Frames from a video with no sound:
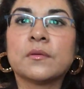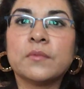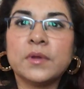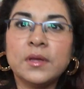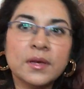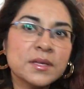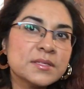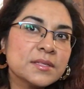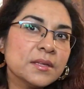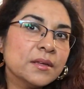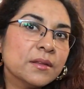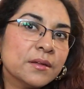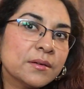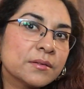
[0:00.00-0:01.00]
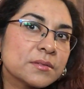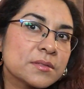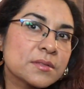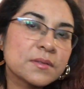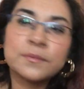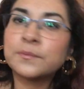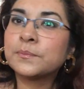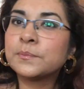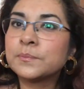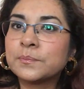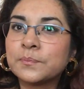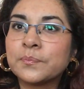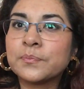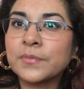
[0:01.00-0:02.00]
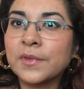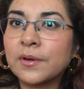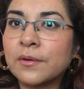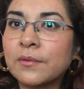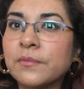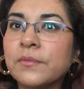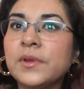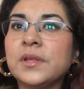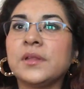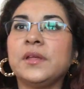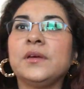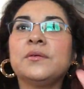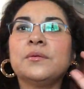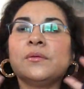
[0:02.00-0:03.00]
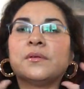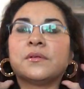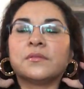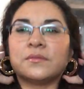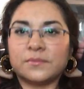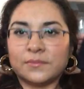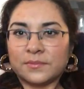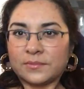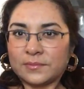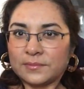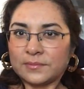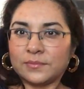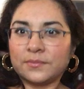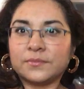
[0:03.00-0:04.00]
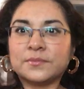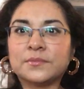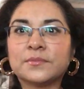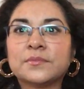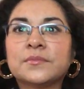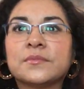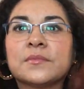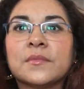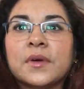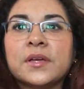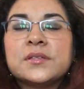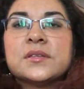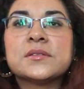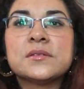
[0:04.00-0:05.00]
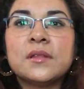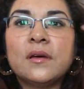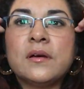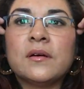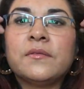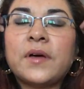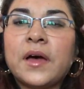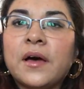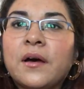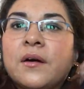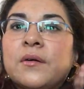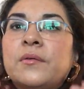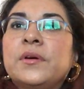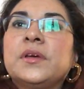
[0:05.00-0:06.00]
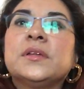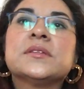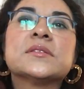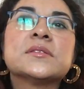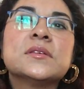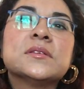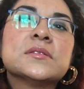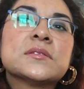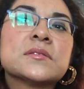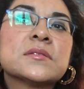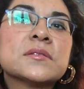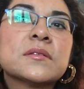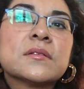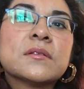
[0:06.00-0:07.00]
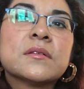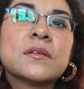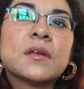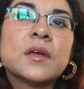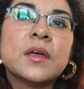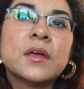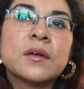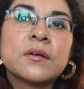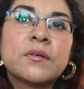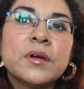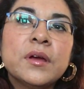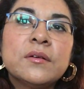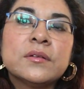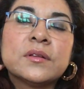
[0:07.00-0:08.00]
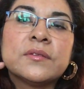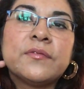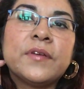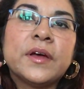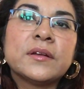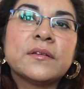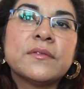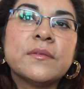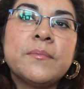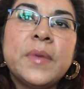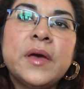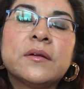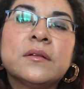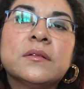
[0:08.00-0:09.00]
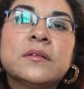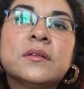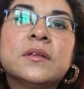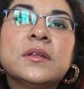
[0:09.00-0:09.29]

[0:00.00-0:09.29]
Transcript: What do you guys think of those? They're really cool. I just love how it's this crinkled effect of the metal.